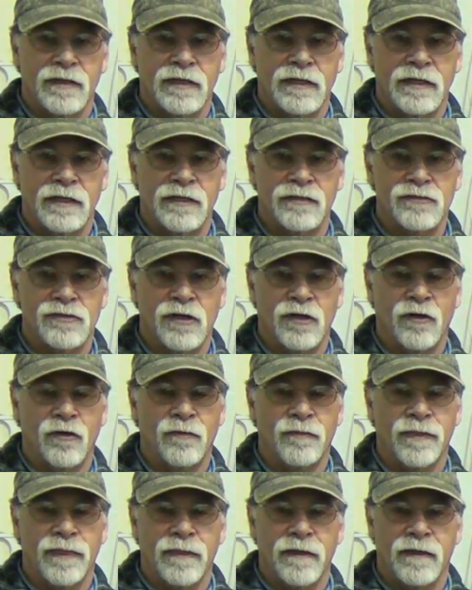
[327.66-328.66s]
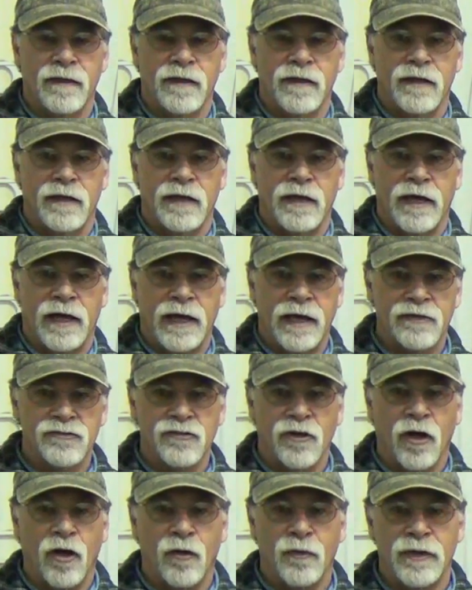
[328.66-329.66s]
And so, as
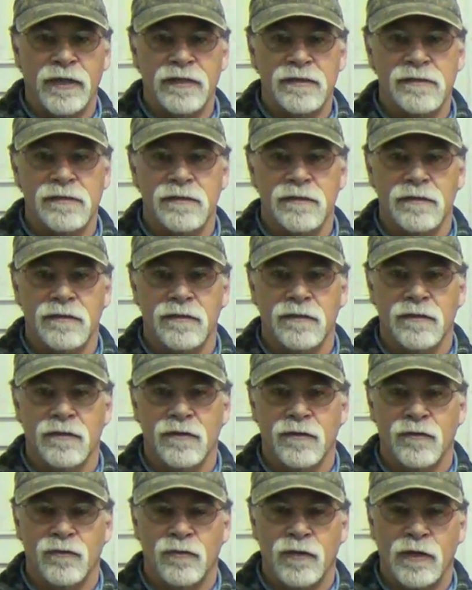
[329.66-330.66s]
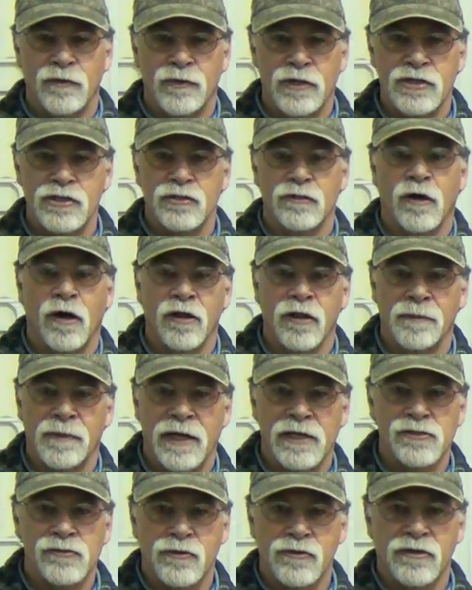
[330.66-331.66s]
always, we wish you all the
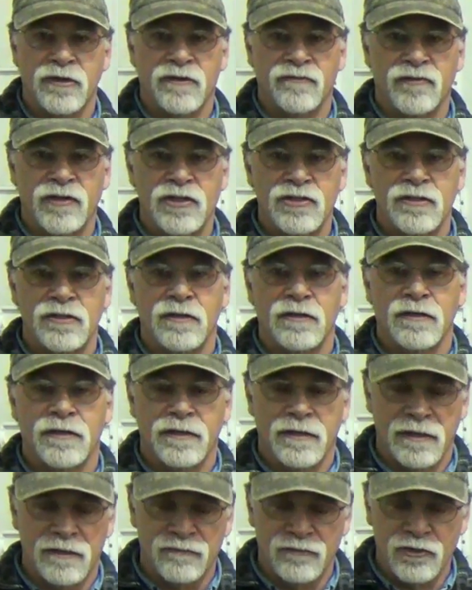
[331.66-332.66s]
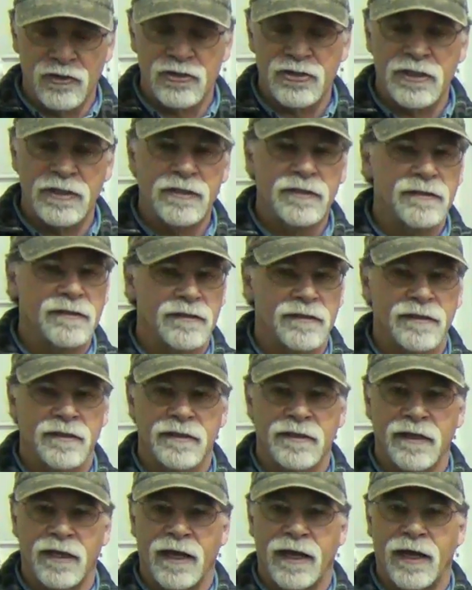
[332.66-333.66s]
best for your conversion,
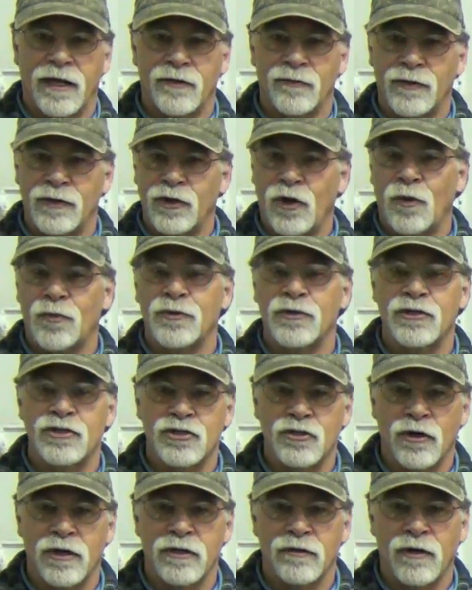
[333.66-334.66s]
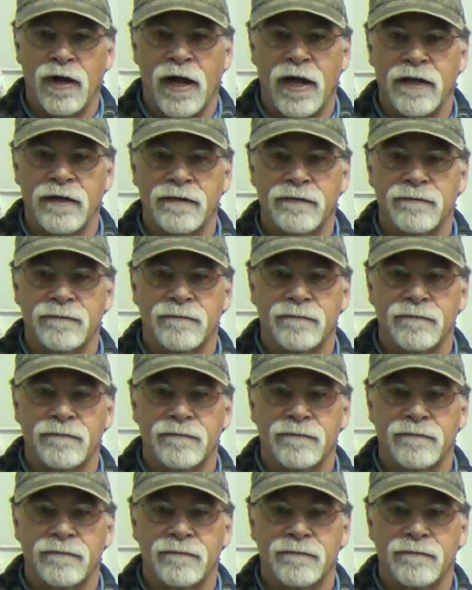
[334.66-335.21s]
and we hope you enjoy the ride.